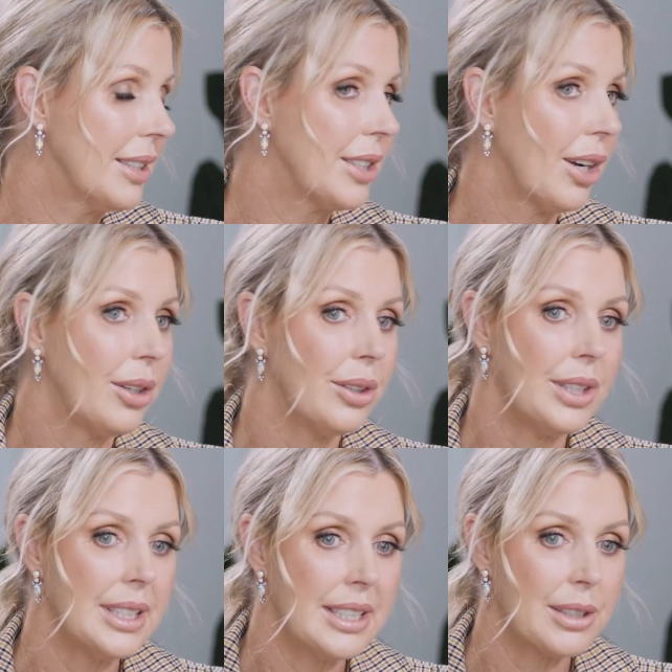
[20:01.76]
So
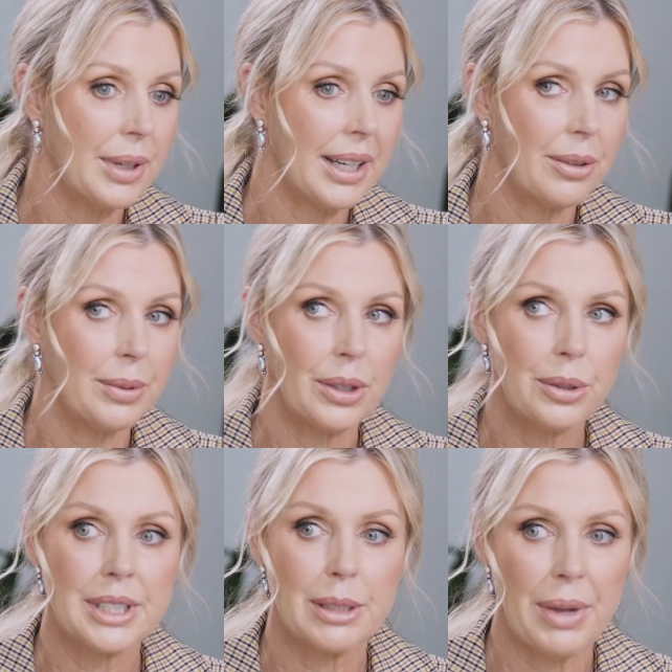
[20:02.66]
this is where we
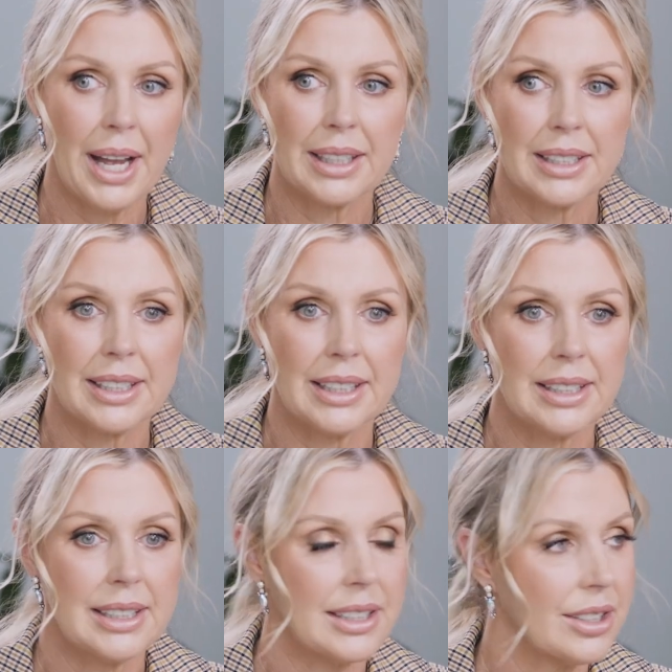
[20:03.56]
all sit back and say this is